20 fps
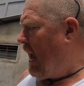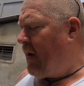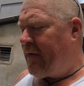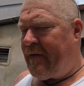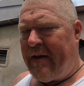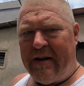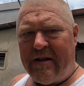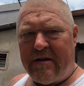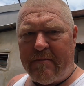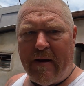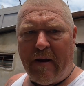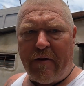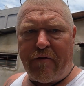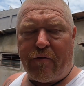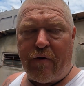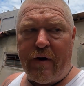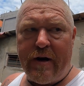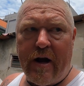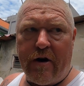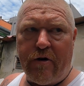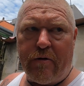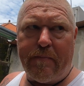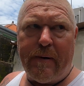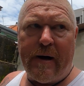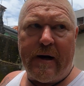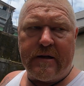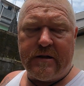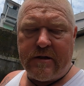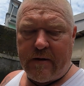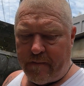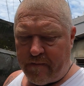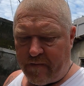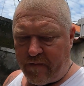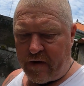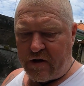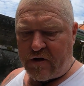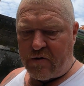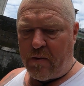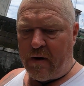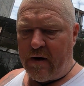I think it's about $300
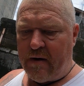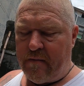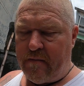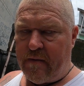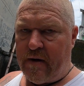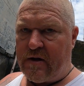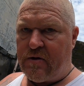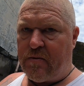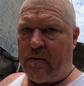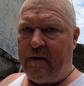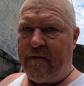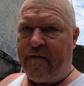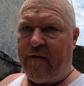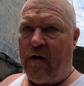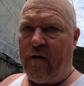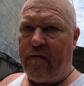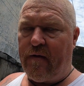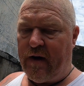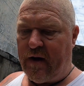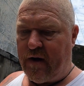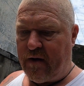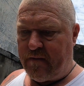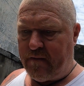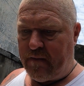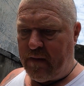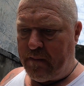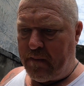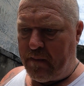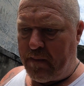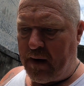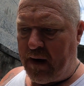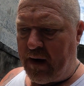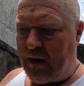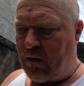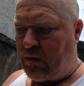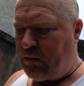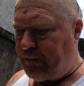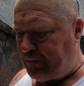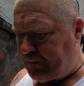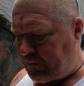for a 25 litre
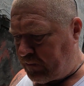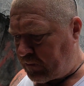pail.